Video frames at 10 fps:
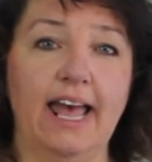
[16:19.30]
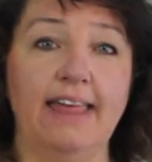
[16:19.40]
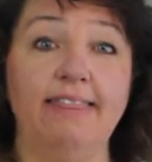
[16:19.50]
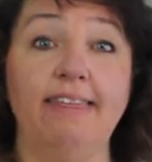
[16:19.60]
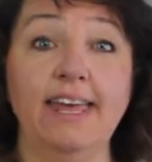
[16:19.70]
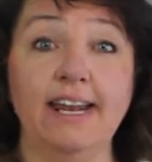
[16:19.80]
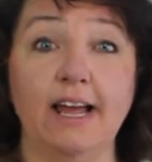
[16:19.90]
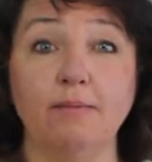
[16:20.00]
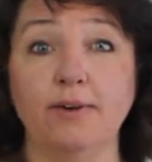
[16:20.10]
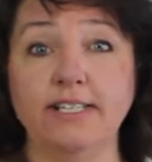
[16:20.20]
And then
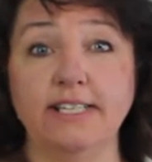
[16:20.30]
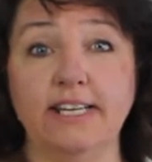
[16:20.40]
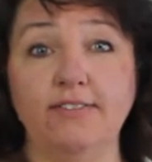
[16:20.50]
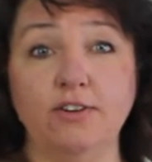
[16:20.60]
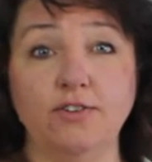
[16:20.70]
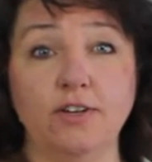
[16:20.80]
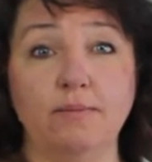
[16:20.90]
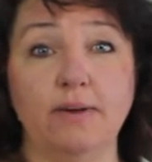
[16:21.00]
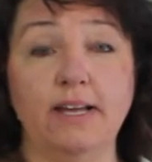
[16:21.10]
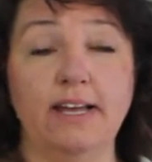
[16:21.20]
I'm going to give you
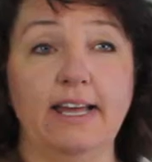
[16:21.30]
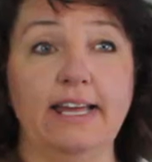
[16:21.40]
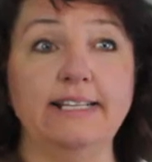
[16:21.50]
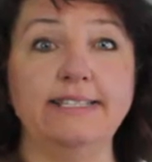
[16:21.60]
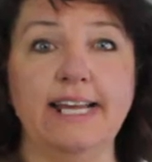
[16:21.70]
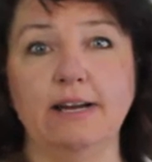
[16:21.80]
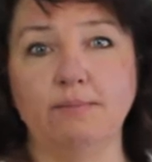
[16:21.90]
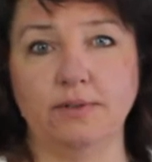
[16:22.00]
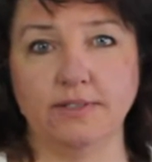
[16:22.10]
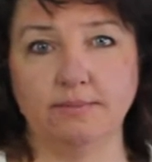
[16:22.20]
some
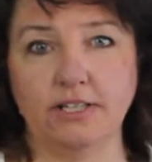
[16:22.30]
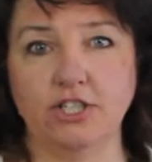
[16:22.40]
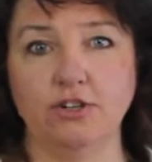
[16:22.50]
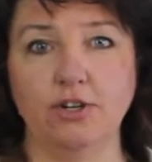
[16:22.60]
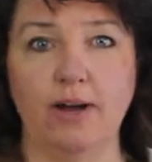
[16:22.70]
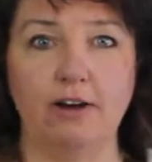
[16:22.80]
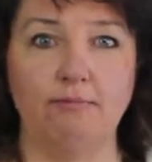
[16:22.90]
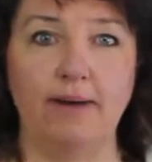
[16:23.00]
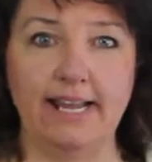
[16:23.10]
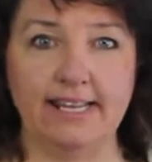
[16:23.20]
examples. I'm going to show you how
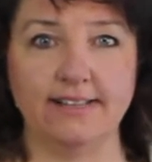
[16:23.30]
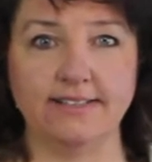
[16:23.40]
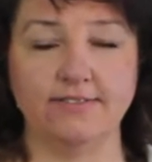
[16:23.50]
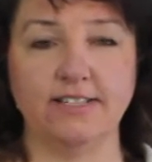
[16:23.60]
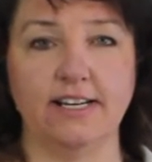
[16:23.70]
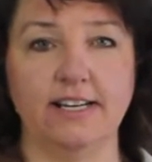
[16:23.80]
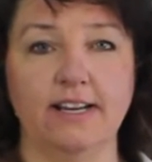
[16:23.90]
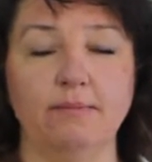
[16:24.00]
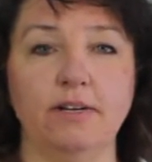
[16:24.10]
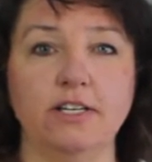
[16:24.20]
my kids have done it.
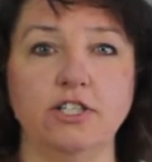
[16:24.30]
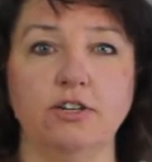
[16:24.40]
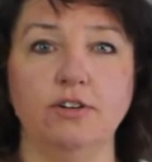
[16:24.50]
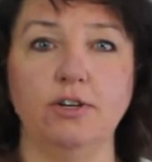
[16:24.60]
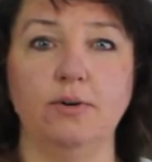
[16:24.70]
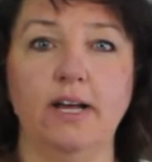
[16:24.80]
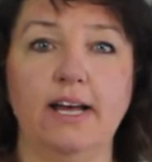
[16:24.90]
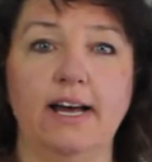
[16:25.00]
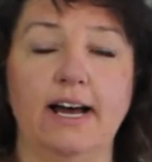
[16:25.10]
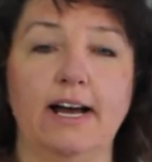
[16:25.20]
I'm going to show you,
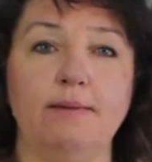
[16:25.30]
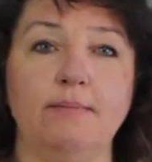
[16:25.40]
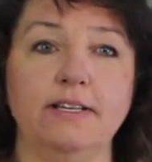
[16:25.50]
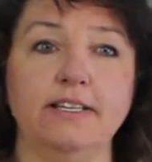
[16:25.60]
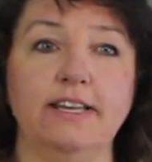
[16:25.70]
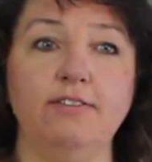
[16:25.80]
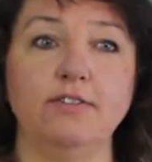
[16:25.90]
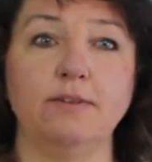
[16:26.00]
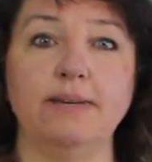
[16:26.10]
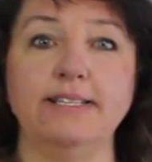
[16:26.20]
give you
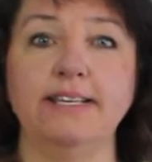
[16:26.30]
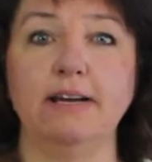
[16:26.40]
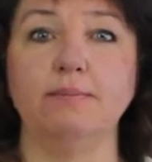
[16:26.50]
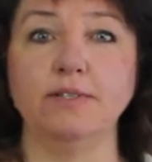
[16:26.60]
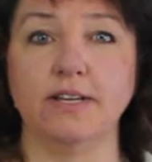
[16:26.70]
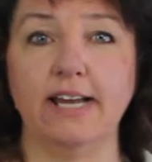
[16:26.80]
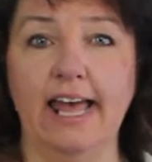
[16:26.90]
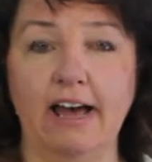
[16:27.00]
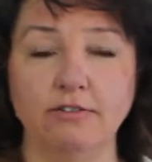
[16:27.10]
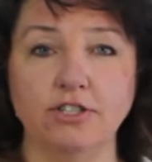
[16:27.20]
some examples on
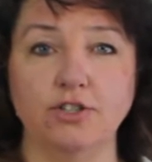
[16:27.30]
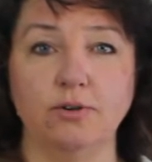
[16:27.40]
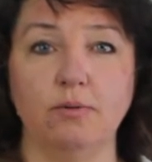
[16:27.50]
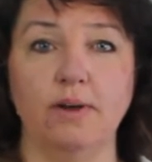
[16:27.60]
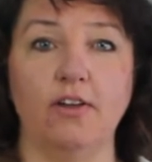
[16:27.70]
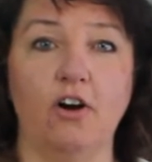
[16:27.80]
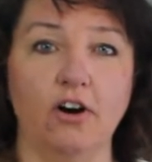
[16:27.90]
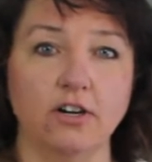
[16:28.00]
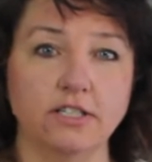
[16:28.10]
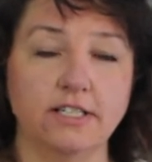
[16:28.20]
how to do it with
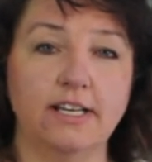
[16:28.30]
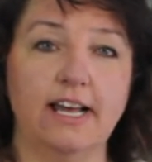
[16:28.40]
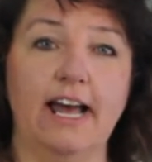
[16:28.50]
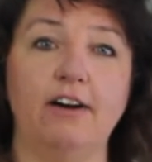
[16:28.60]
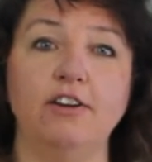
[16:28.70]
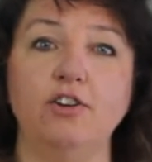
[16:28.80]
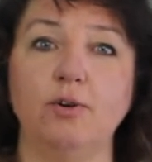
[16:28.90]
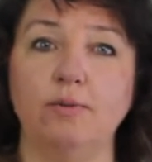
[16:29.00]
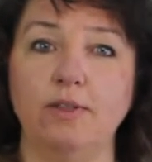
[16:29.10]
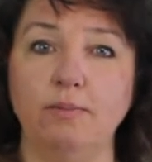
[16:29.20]
art, how to do
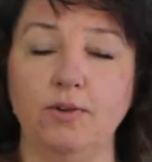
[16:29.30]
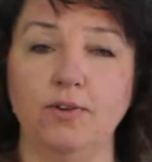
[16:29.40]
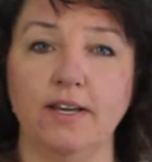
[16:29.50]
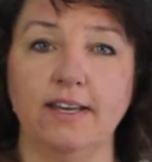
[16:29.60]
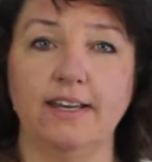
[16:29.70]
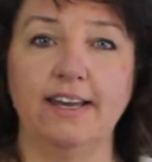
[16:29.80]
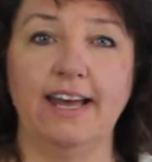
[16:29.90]
it with music.